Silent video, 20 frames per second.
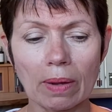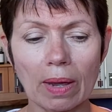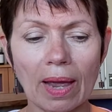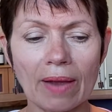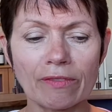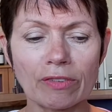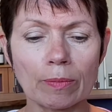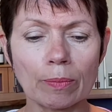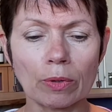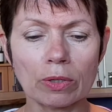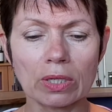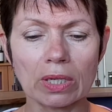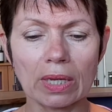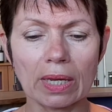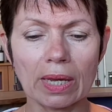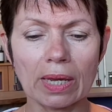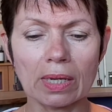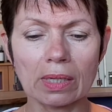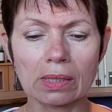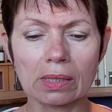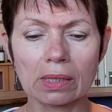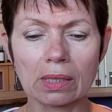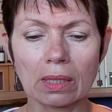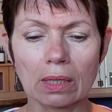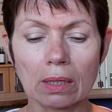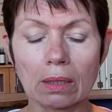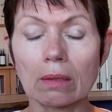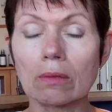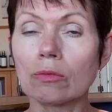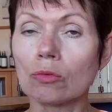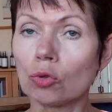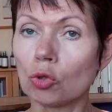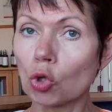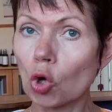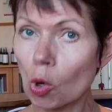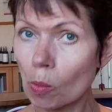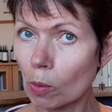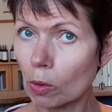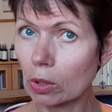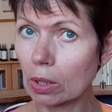everybody is
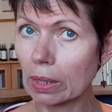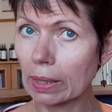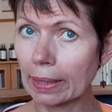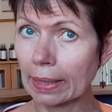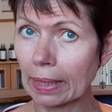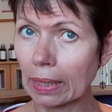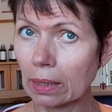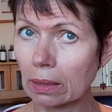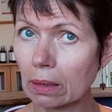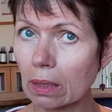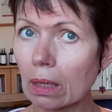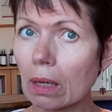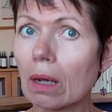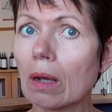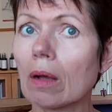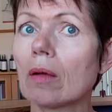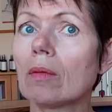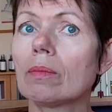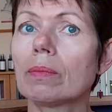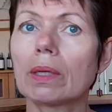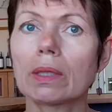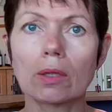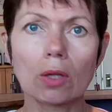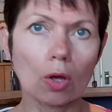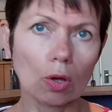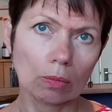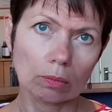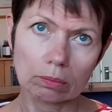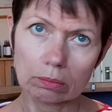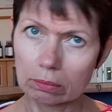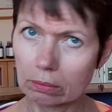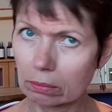normal clean, but not